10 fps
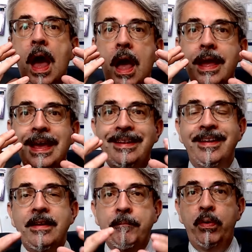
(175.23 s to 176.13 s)
it
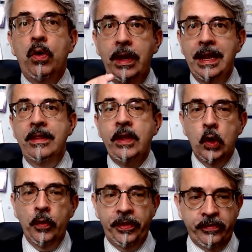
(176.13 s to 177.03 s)
didn't pull in the
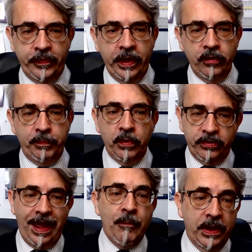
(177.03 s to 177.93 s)
authors for those books.
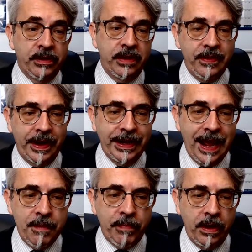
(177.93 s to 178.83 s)
And we can see that again
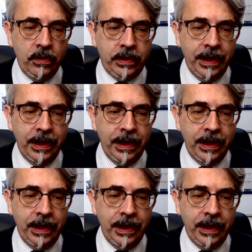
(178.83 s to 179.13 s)
by looking